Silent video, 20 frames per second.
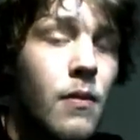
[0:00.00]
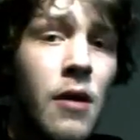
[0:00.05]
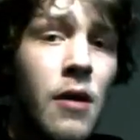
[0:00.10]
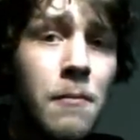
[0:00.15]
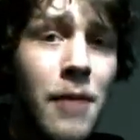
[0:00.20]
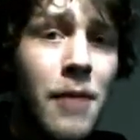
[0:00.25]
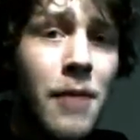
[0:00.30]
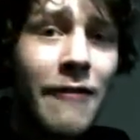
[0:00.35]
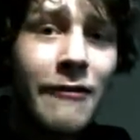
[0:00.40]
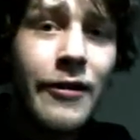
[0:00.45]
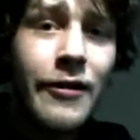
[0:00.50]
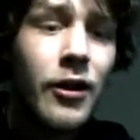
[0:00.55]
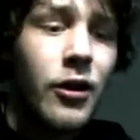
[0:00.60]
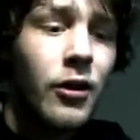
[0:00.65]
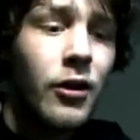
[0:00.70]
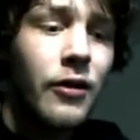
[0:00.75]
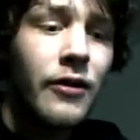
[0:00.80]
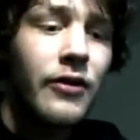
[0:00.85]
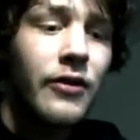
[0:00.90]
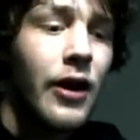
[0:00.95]
Mary the
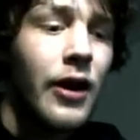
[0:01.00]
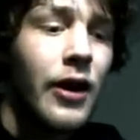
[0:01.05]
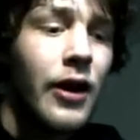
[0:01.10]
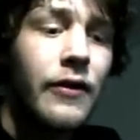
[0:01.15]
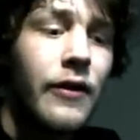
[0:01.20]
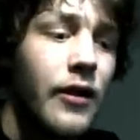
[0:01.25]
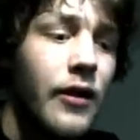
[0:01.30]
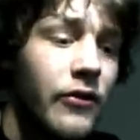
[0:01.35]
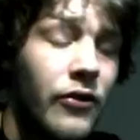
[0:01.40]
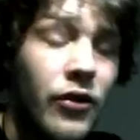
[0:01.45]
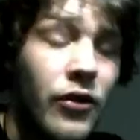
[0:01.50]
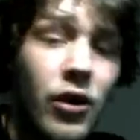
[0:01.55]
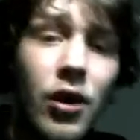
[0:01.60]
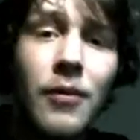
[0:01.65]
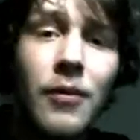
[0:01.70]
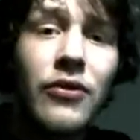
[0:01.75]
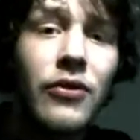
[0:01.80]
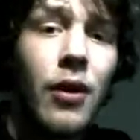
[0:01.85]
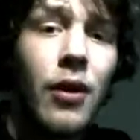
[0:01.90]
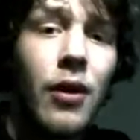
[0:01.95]
Colour Scientist,
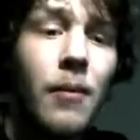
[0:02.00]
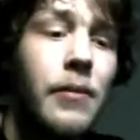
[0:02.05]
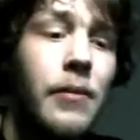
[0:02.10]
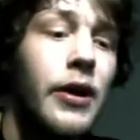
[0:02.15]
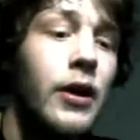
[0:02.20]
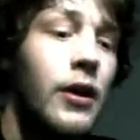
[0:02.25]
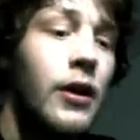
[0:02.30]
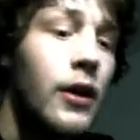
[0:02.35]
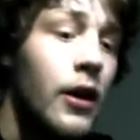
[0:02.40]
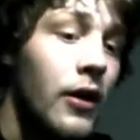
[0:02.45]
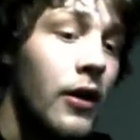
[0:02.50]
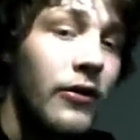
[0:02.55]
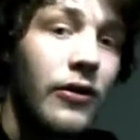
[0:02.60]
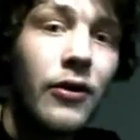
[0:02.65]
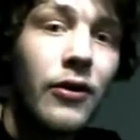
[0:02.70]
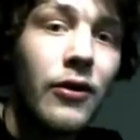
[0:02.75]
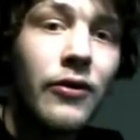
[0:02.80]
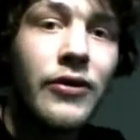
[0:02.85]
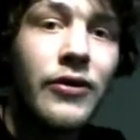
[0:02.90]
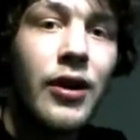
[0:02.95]
Chalmers Zombie,
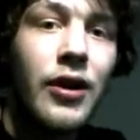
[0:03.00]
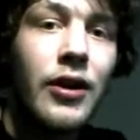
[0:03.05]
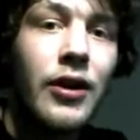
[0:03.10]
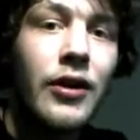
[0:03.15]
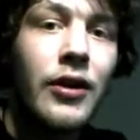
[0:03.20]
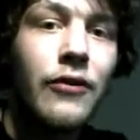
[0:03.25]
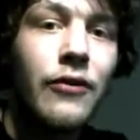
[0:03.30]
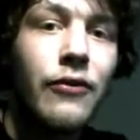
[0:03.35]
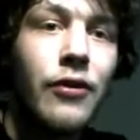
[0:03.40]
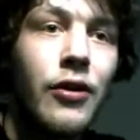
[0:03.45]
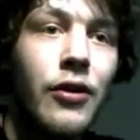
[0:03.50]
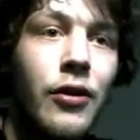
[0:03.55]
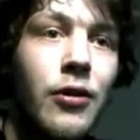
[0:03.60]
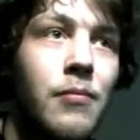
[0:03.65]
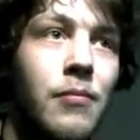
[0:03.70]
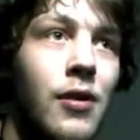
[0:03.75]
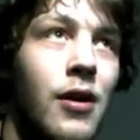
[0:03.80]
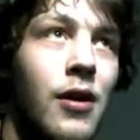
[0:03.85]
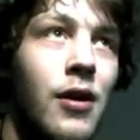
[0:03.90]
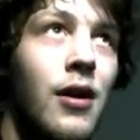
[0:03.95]
Seoul's Chinese
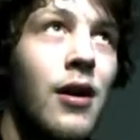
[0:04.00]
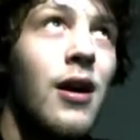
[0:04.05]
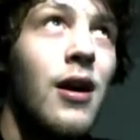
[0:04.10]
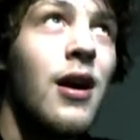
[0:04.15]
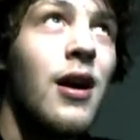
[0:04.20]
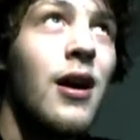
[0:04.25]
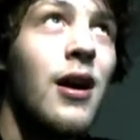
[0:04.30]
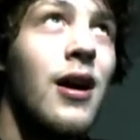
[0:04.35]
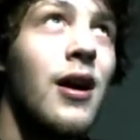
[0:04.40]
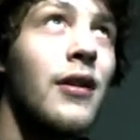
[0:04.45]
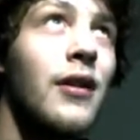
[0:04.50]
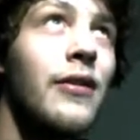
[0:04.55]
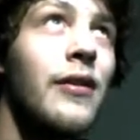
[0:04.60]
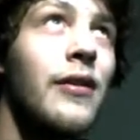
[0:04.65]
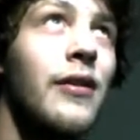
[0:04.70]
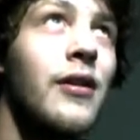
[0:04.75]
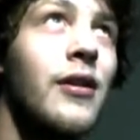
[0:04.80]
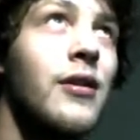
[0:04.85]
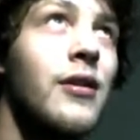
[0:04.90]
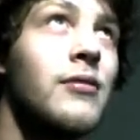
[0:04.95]
Room, and
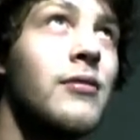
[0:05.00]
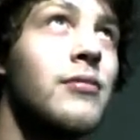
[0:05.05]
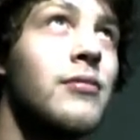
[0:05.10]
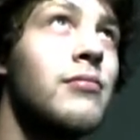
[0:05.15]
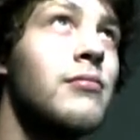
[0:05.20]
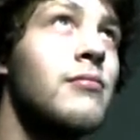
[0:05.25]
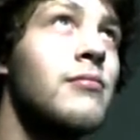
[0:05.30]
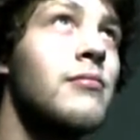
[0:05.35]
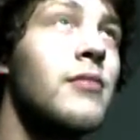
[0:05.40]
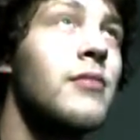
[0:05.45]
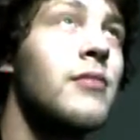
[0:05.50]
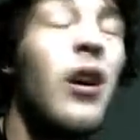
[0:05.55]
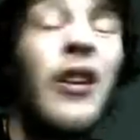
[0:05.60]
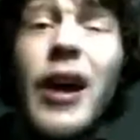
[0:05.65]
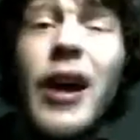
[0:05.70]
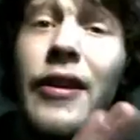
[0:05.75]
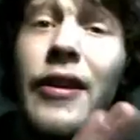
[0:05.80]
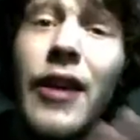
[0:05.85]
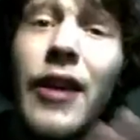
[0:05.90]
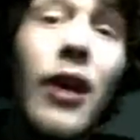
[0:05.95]

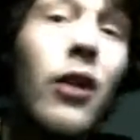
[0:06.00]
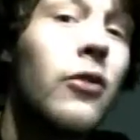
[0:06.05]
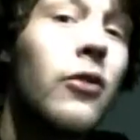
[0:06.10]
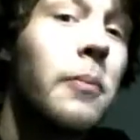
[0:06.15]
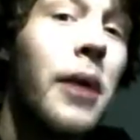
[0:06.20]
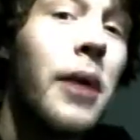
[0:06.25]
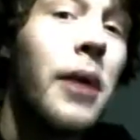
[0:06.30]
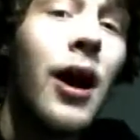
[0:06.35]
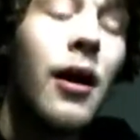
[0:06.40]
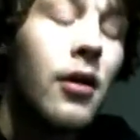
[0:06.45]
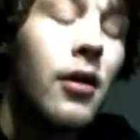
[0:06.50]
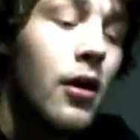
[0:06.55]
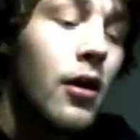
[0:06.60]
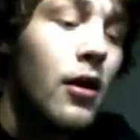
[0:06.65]
Nagel's Bat.